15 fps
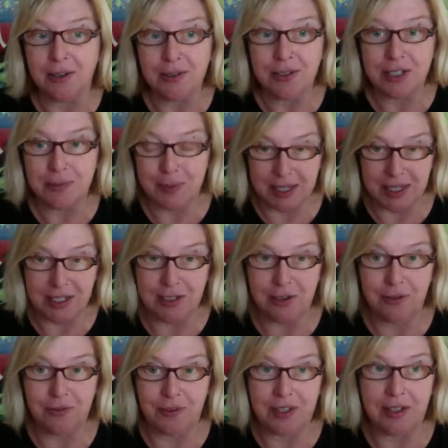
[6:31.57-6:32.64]
just because
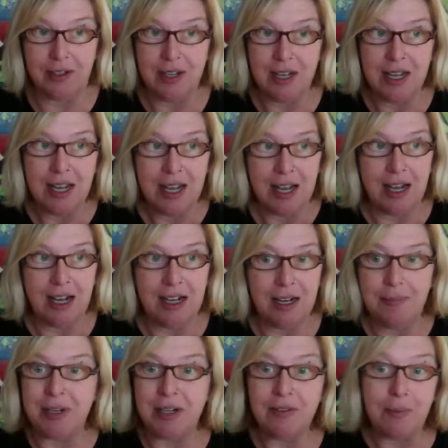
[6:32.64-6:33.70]
you feel
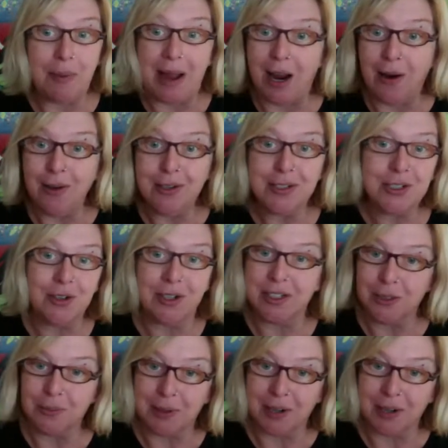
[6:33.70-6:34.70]
a bit of a power struggle,